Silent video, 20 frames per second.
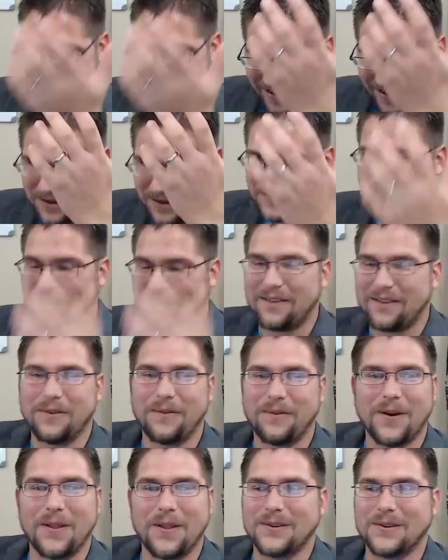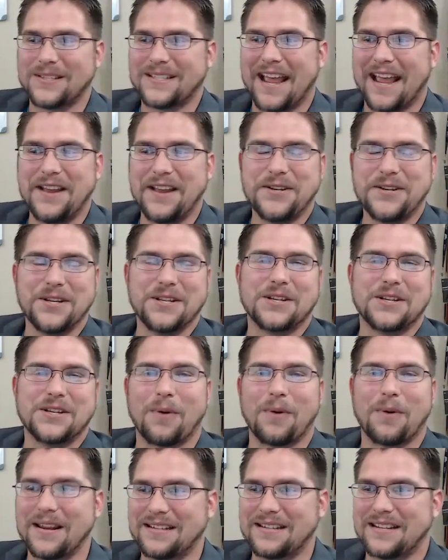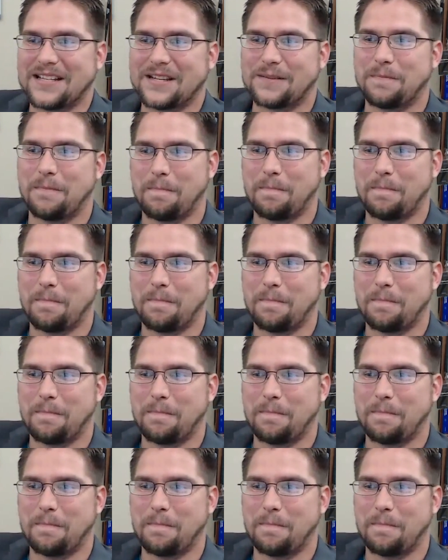cut himself with one of those tension springs. It's